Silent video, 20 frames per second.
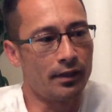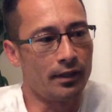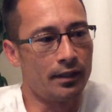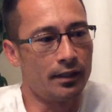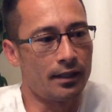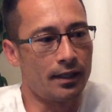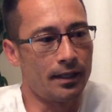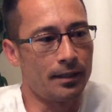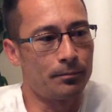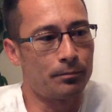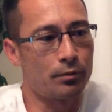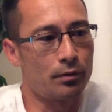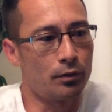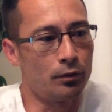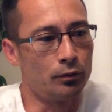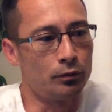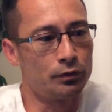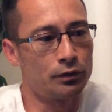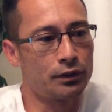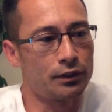and I
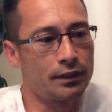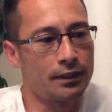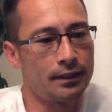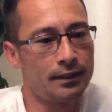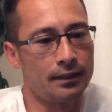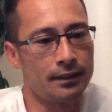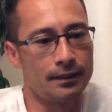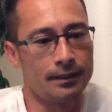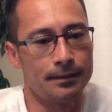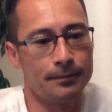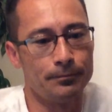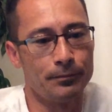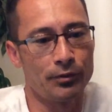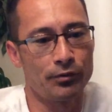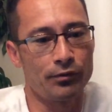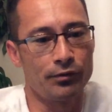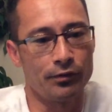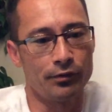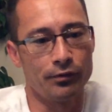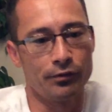approached
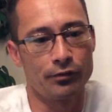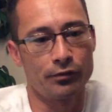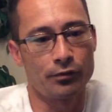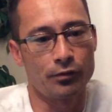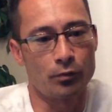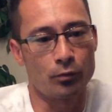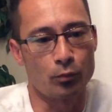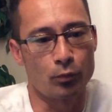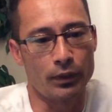Mrs.